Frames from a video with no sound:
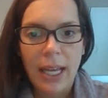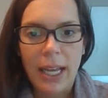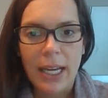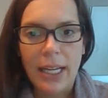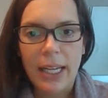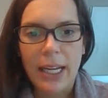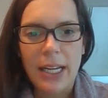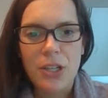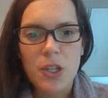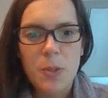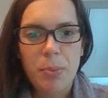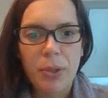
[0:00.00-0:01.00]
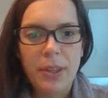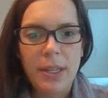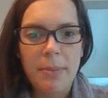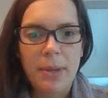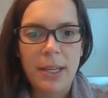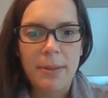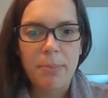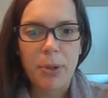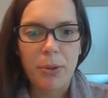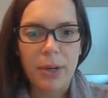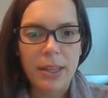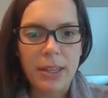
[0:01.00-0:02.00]
And again, I just put them in
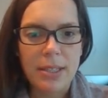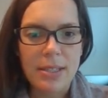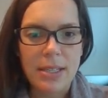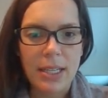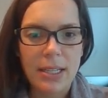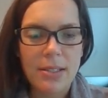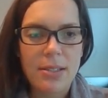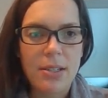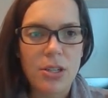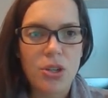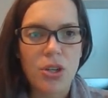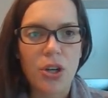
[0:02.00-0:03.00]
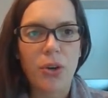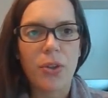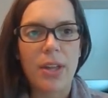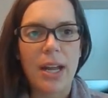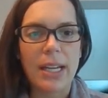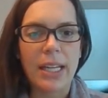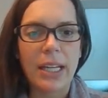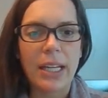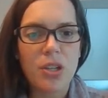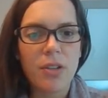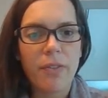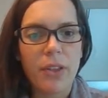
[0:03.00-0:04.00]
parentheses to show that
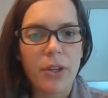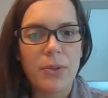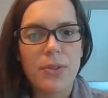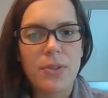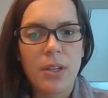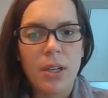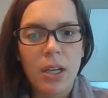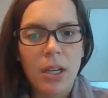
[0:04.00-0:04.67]
each of those